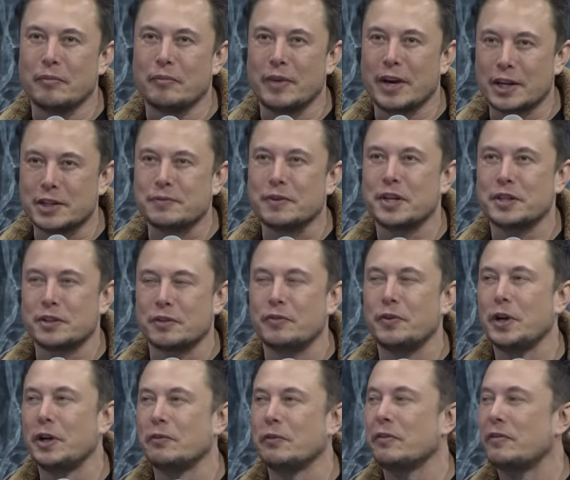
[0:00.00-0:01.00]
maximize the
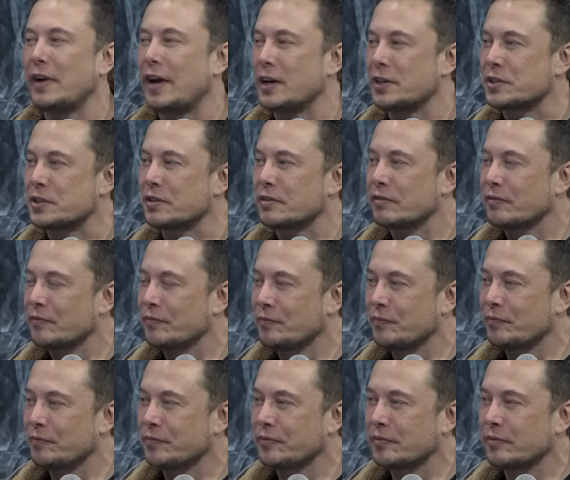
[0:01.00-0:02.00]
freedom of action.
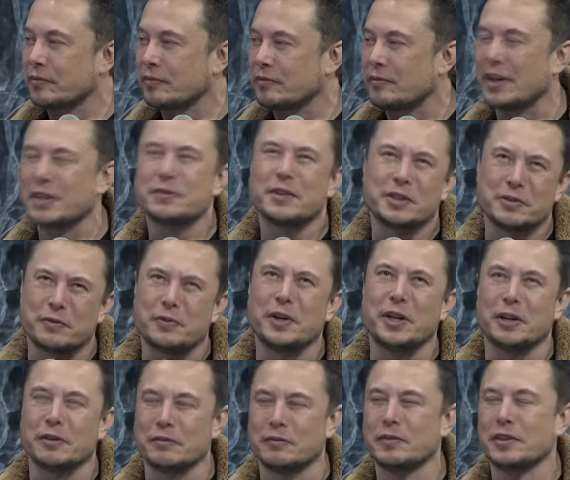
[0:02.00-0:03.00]
Maximize
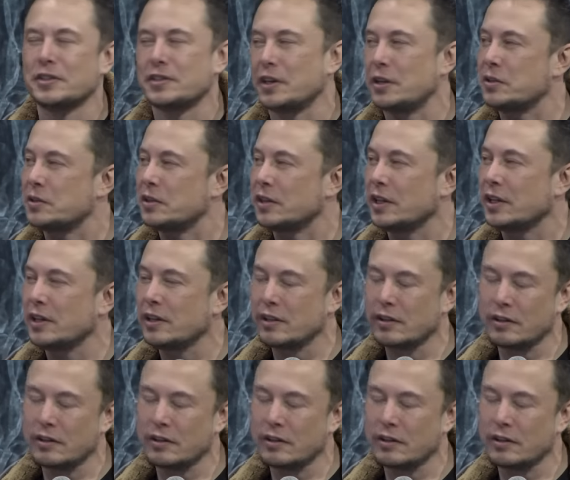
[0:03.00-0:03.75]
freedom, essentially.